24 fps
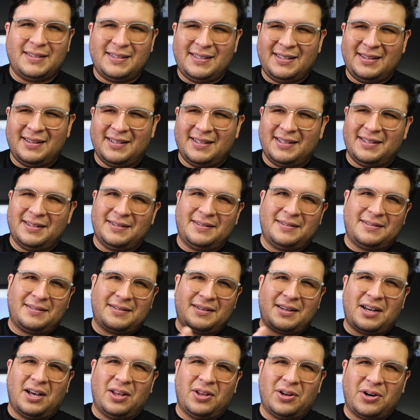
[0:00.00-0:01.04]
in the
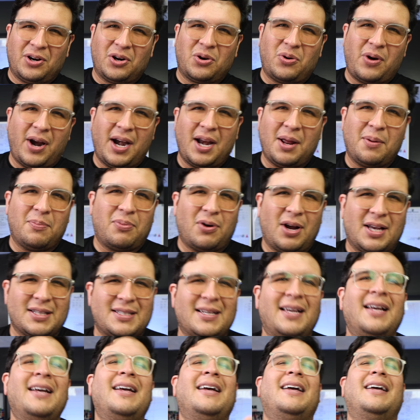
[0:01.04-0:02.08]
color grading
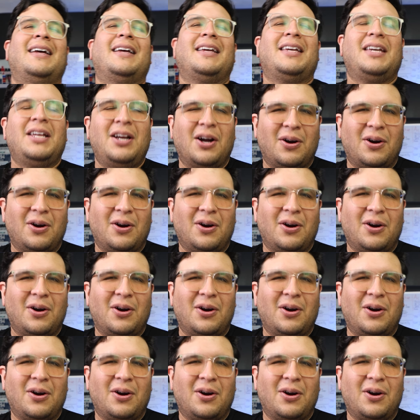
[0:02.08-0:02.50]
process. You